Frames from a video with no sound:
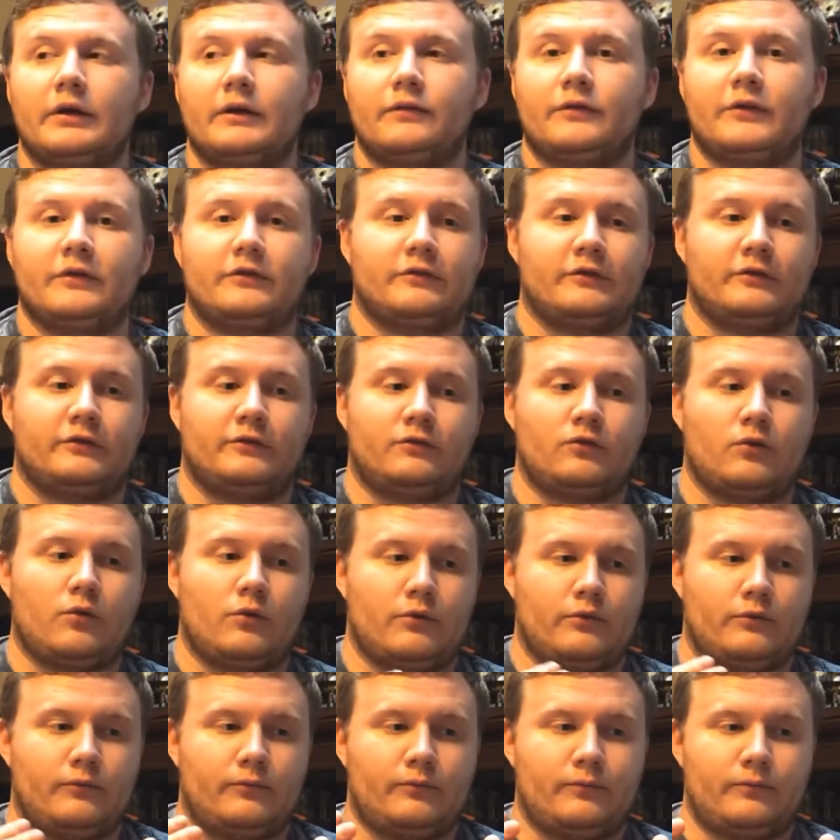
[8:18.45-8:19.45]
This is sort
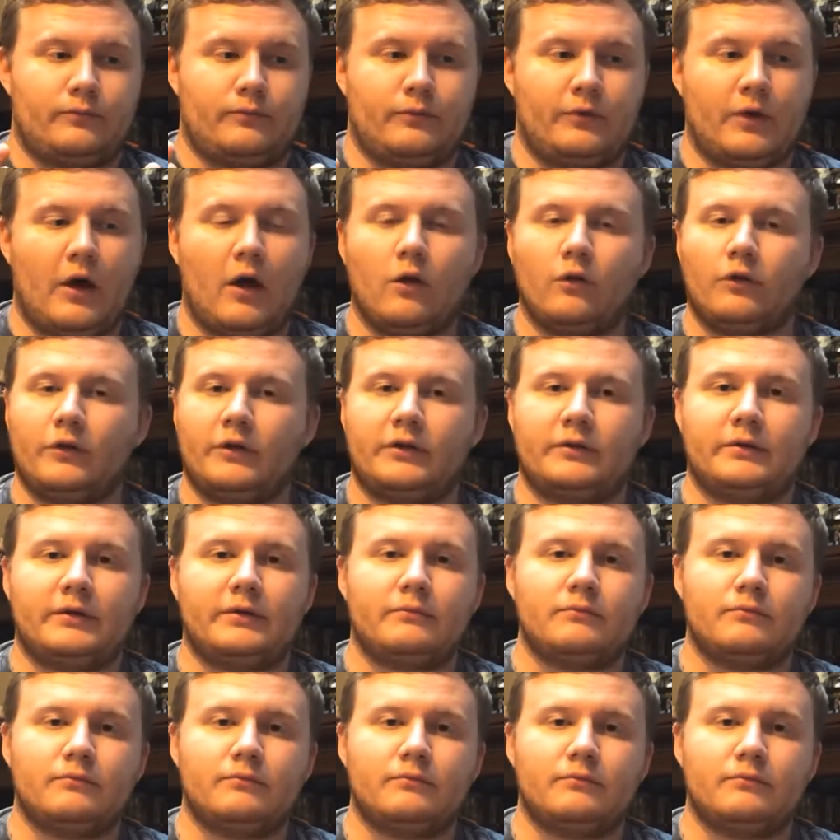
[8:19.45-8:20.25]
of the only